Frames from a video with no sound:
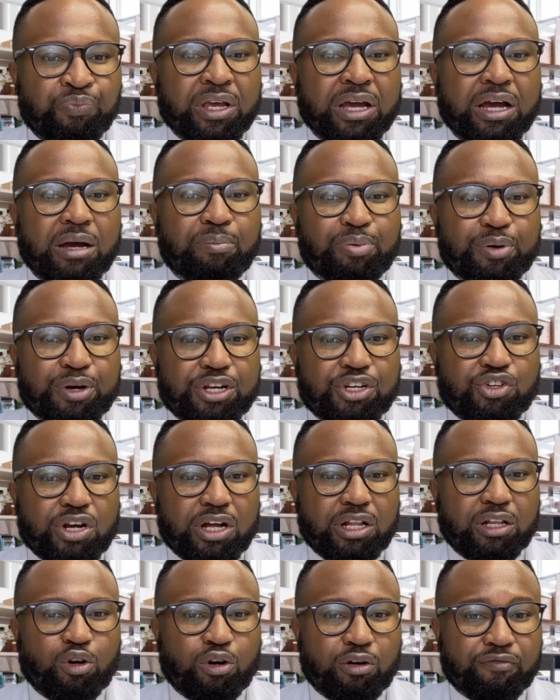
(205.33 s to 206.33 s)
a
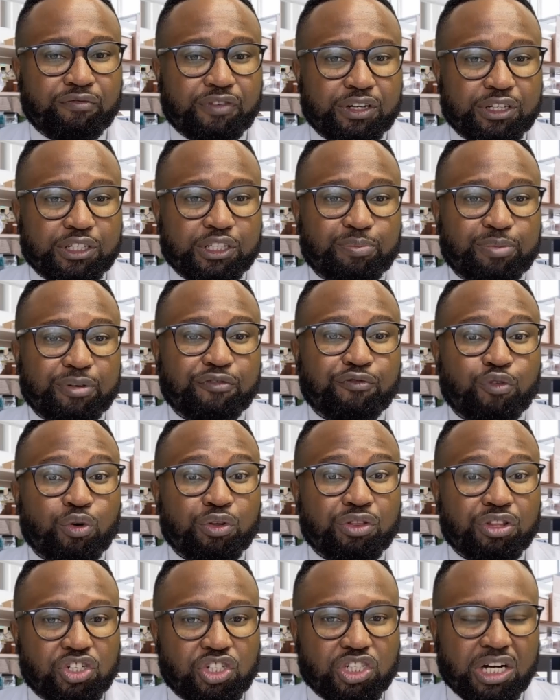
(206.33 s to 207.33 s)
pretrial conference before
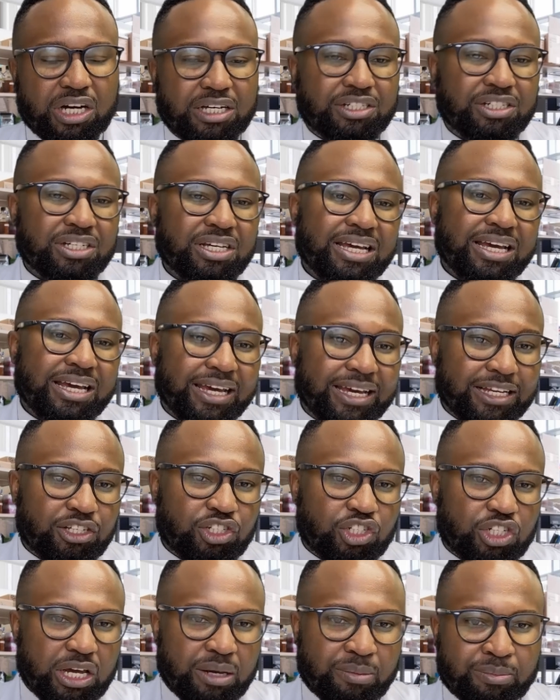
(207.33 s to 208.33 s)
the judge in
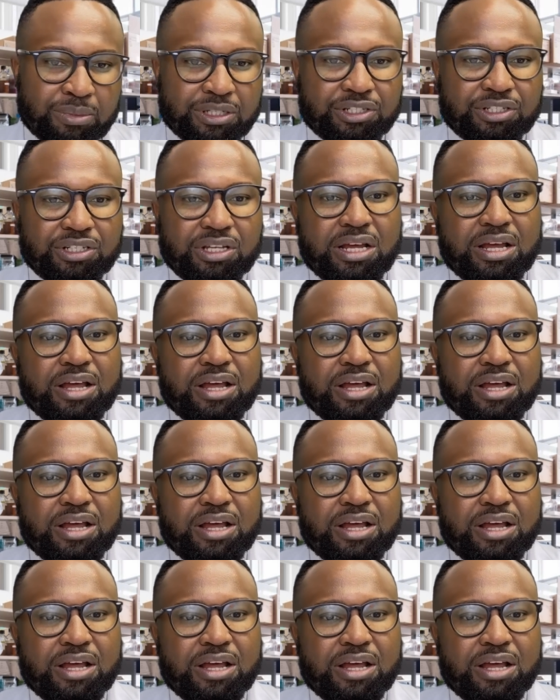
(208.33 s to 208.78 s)
chambers.